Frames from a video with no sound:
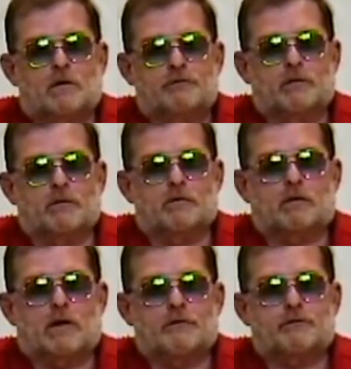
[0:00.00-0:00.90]
showing
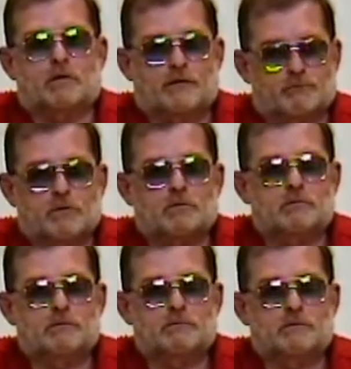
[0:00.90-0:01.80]
Garager on the boat.
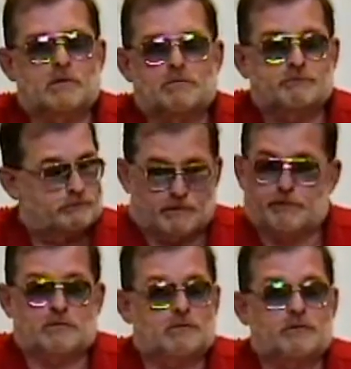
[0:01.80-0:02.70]

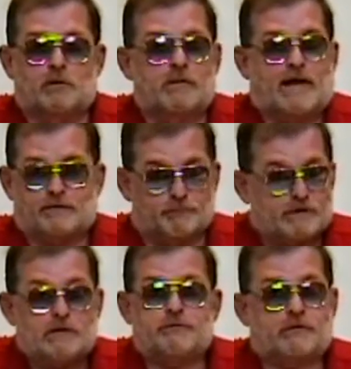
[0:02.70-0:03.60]
Typical, at the
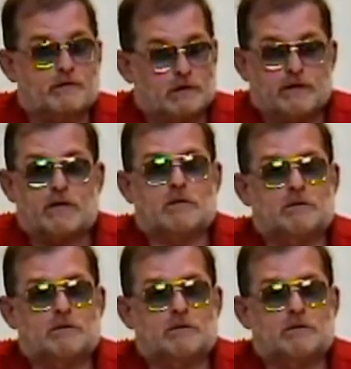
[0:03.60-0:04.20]
beach, at the lake,